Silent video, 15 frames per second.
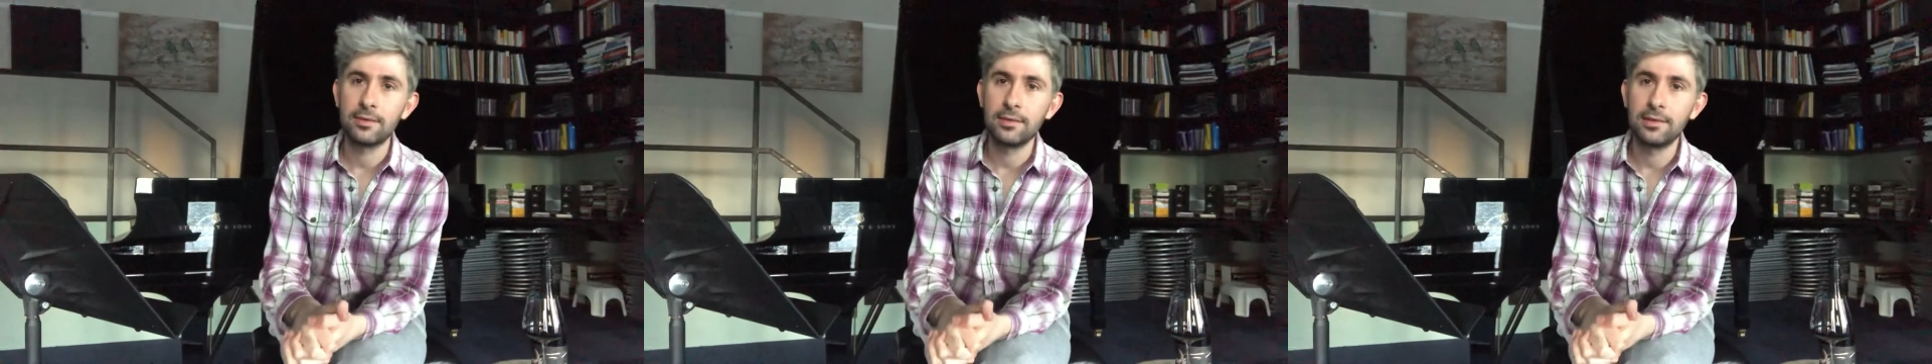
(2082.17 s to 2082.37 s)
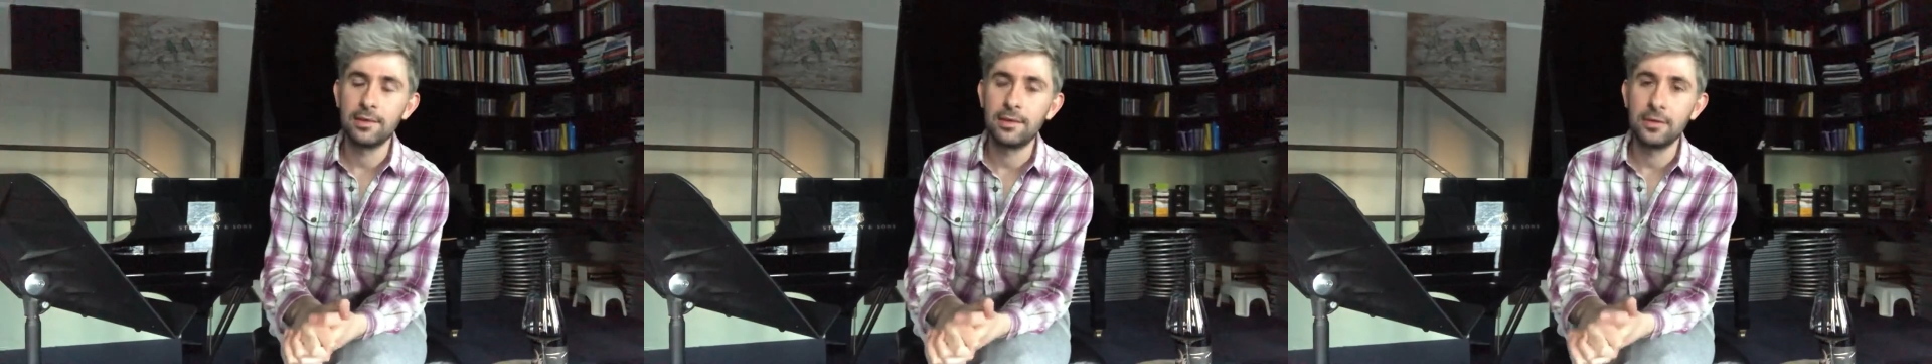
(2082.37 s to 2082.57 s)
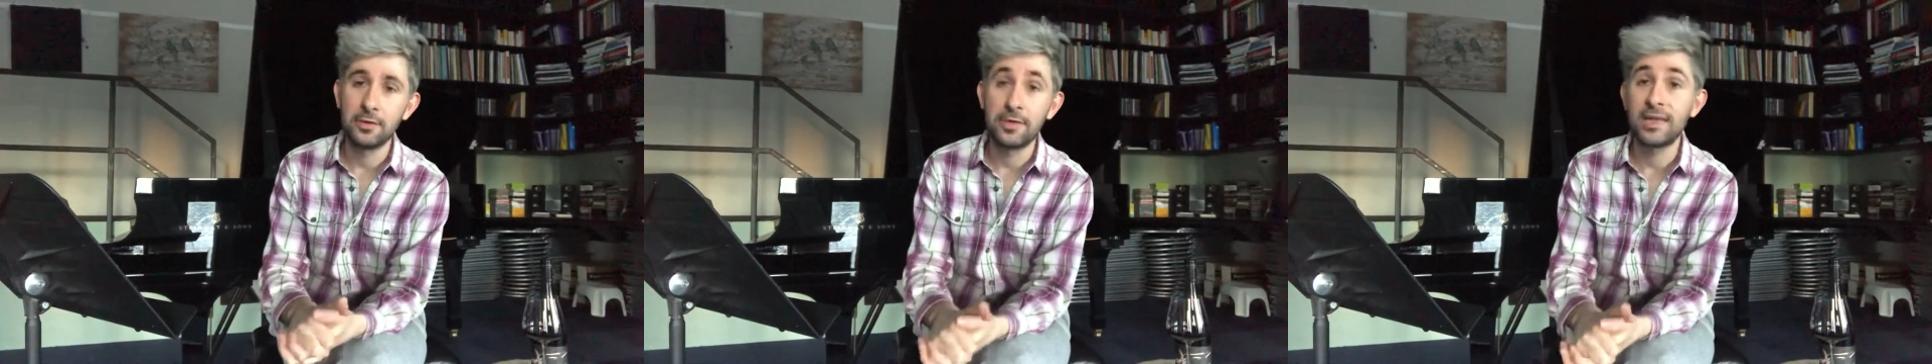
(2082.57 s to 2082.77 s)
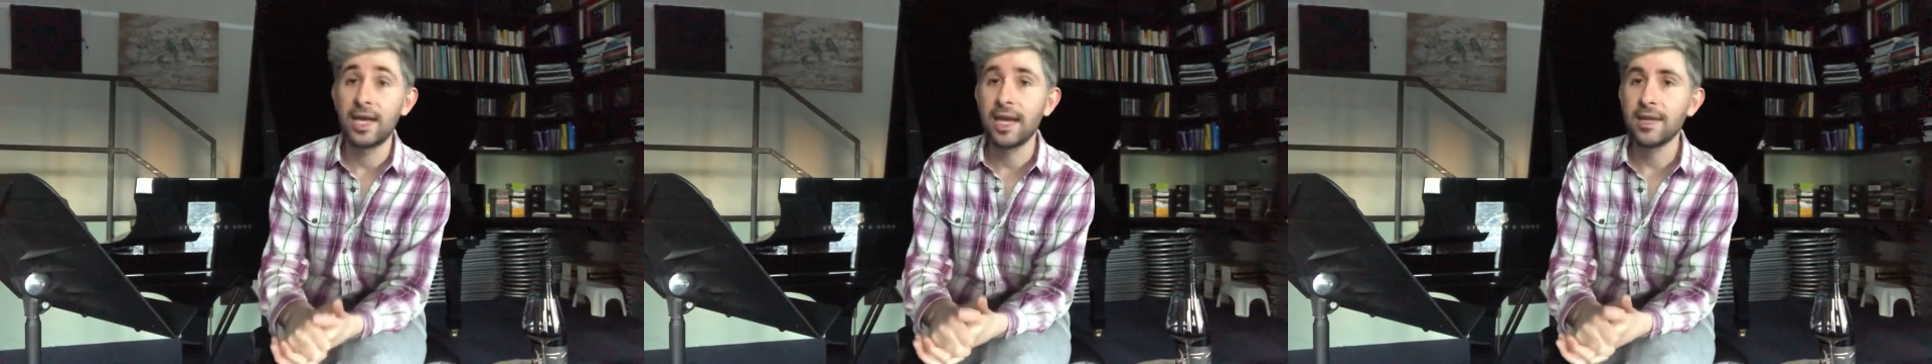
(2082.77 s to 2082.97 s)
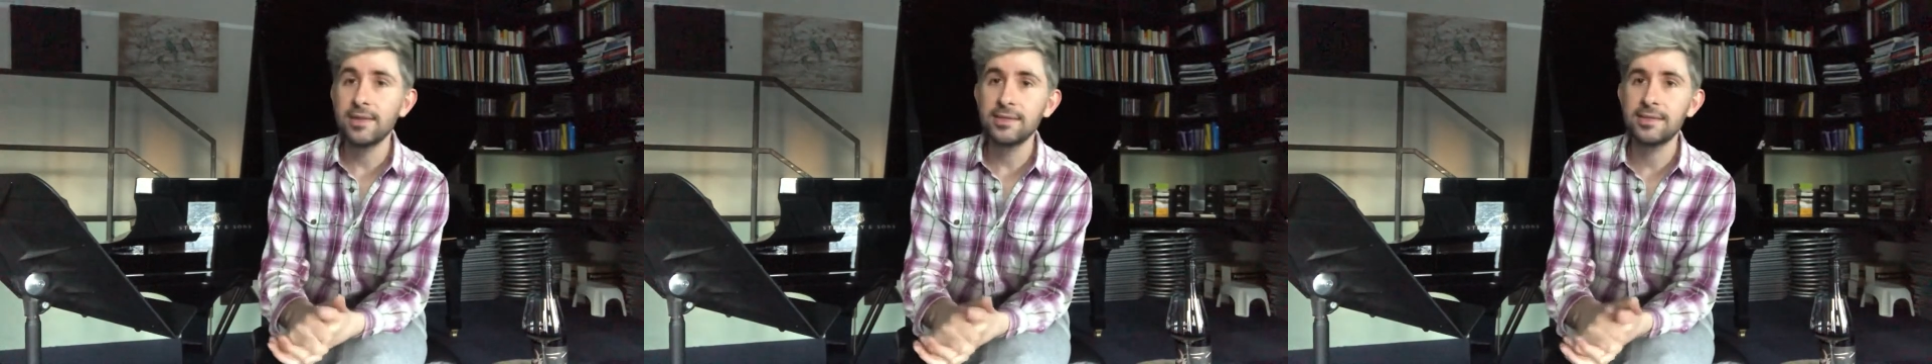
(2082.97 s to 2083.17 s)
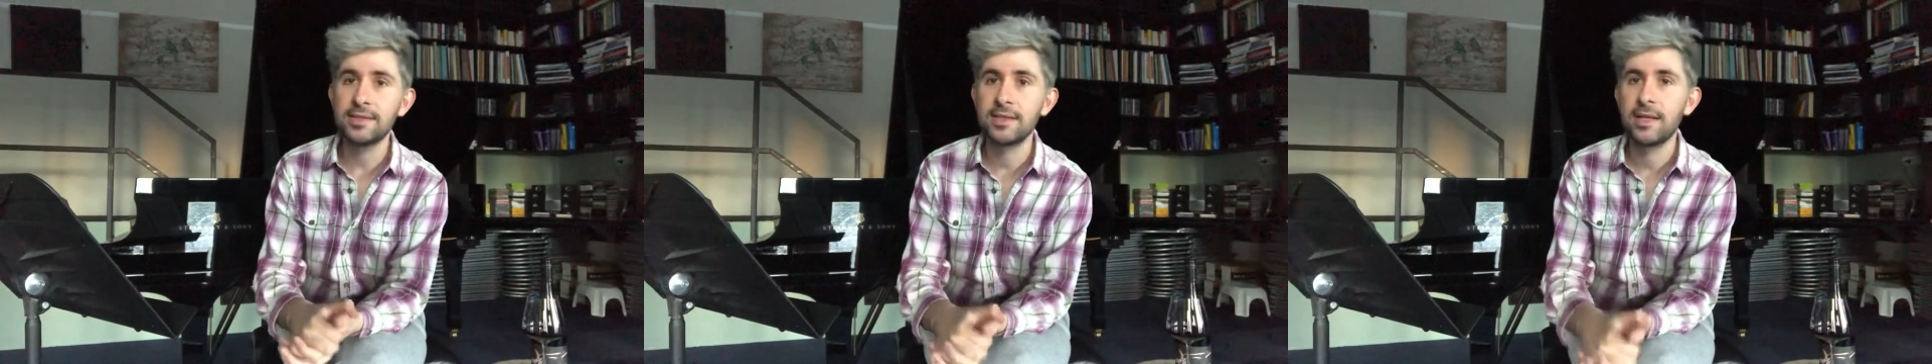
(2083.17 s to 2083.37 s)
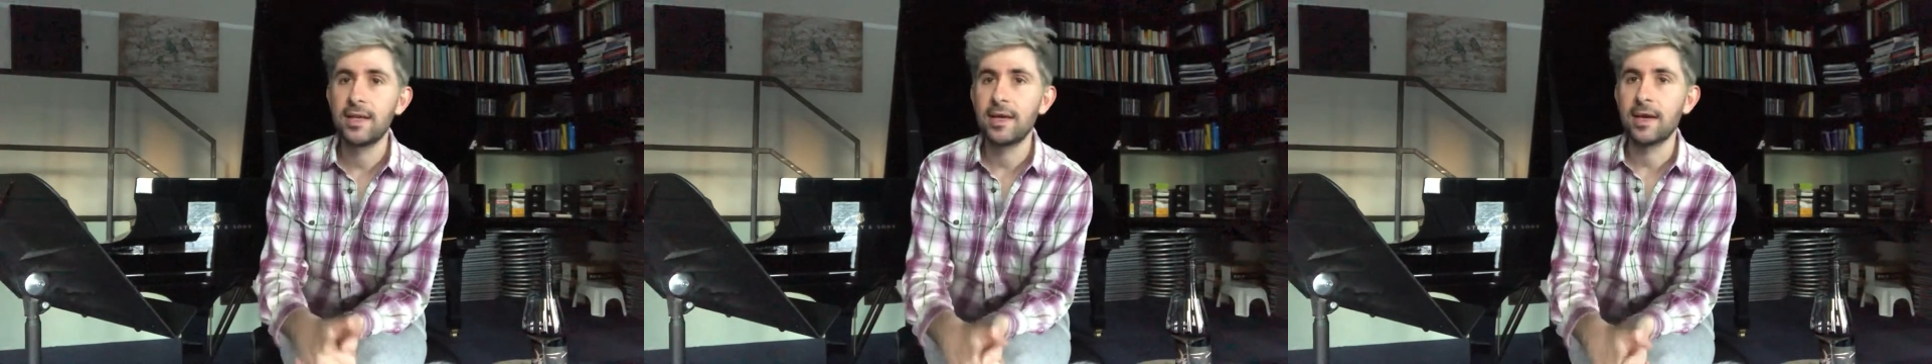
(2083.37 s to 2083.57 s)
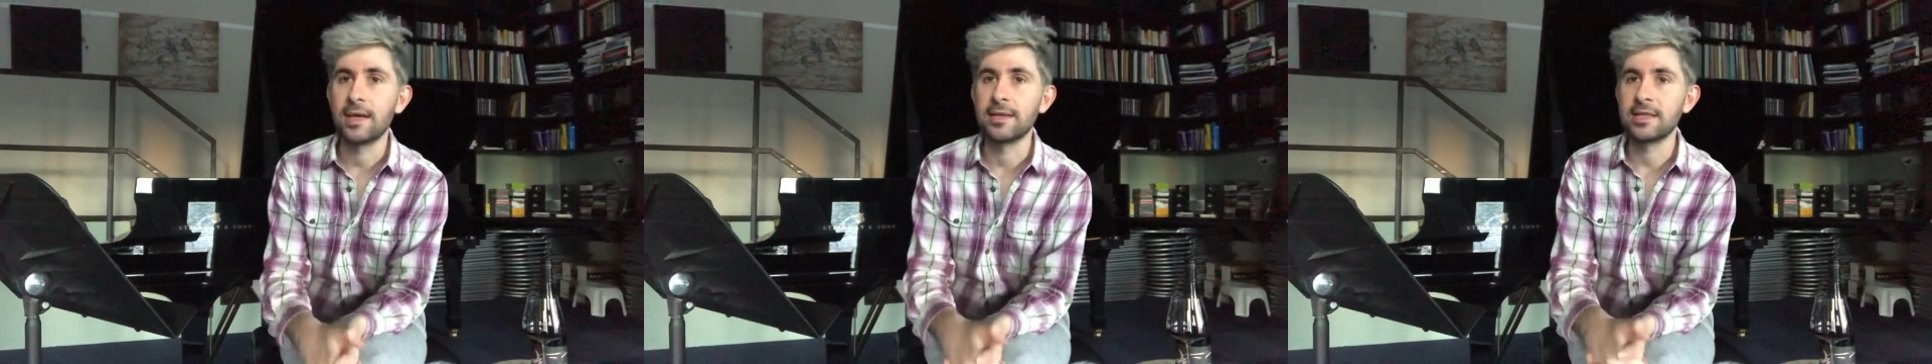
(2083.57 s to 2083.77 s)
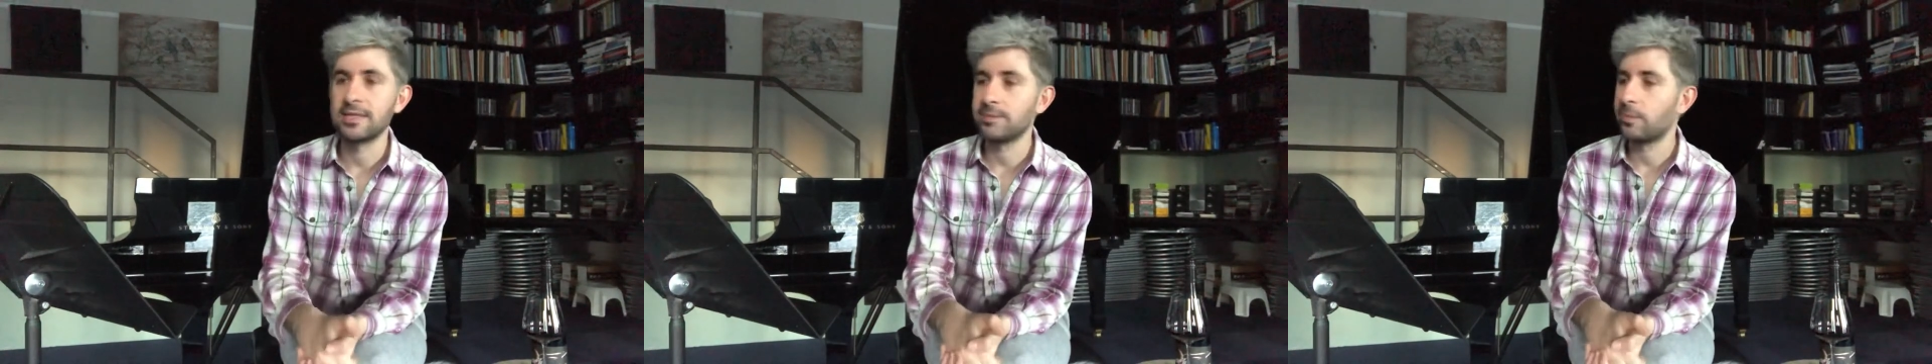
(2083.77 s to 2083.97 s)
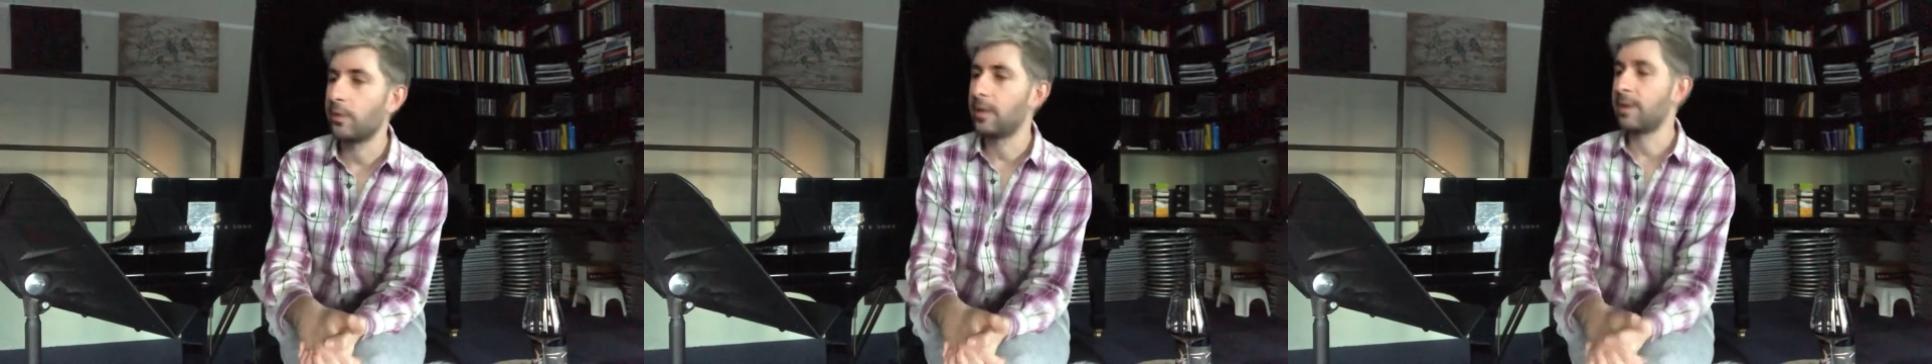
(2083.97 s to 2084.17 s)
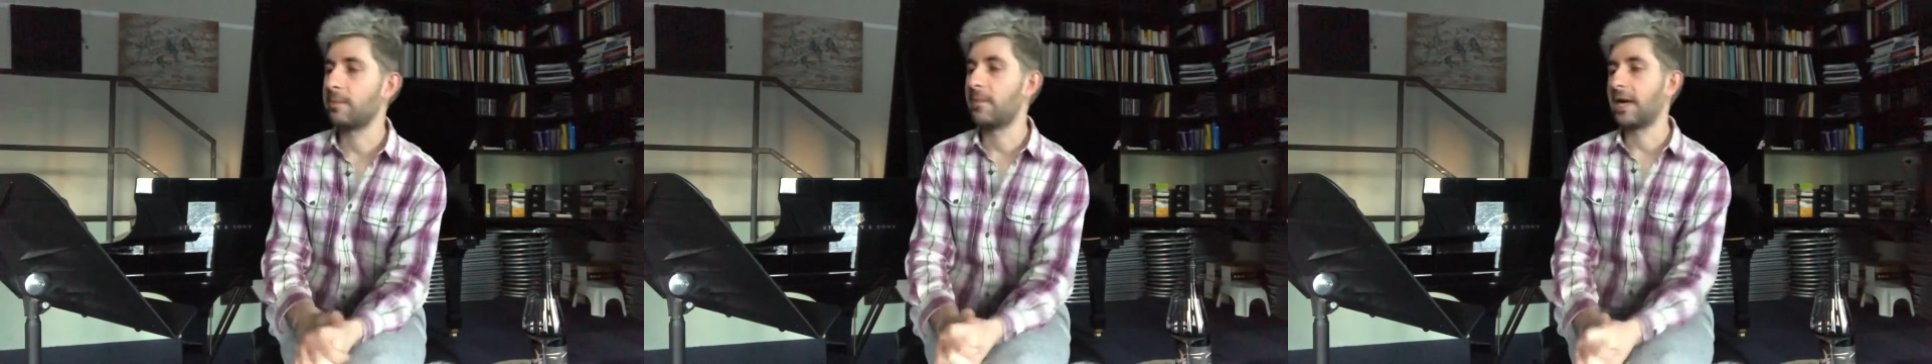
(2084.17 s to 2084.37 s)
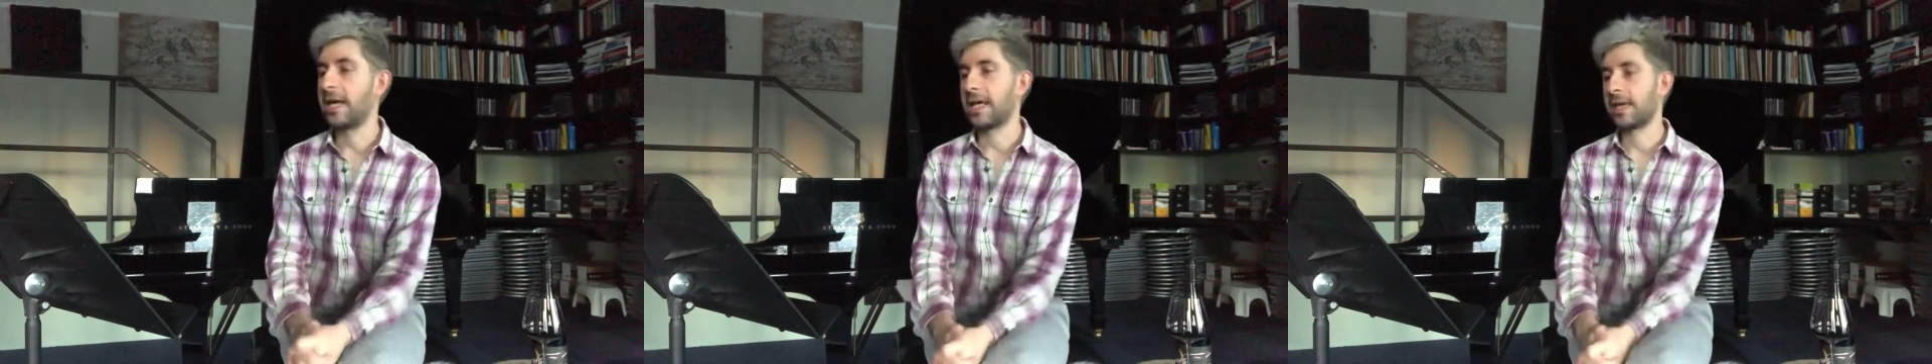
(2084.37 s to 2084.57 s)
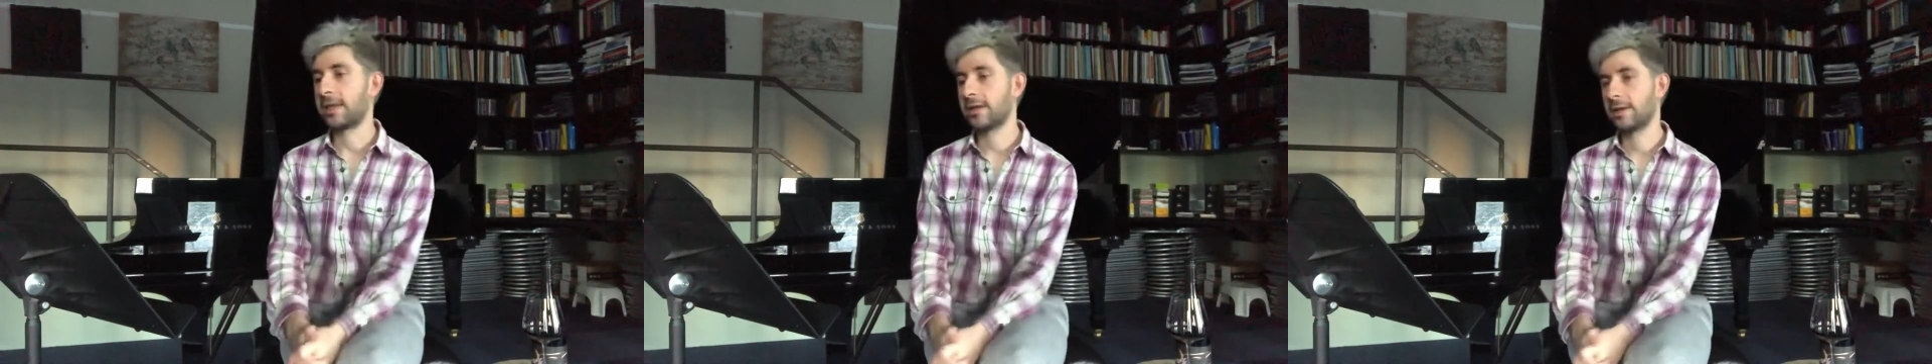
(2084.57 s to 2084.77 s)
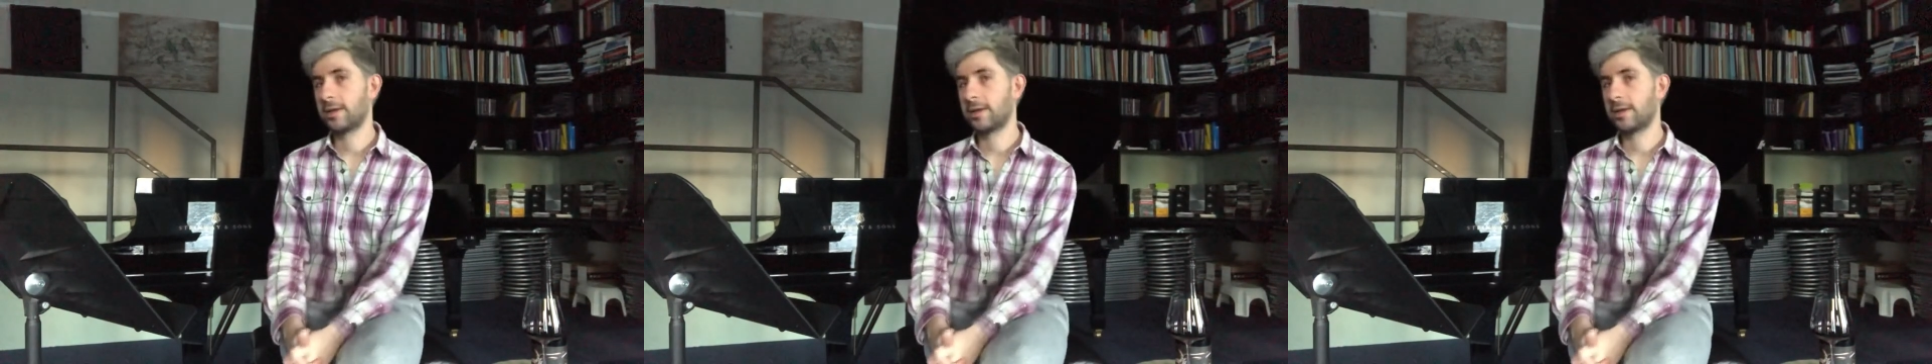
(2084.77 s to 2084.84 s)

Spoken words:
new things at this point in my